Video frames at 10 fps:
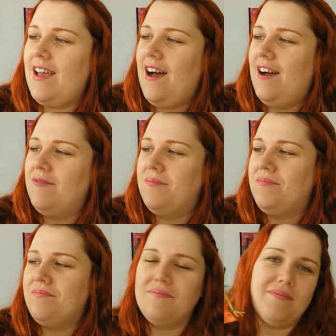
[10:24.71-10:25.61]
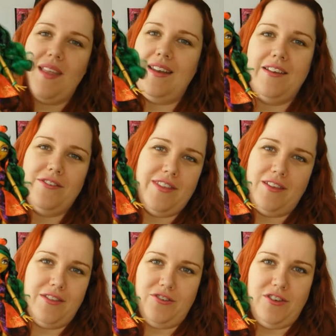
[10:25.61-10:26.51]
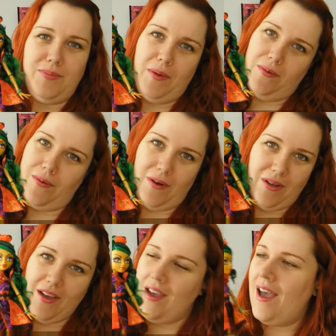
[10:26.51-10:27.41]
And I just think that she's beautiful.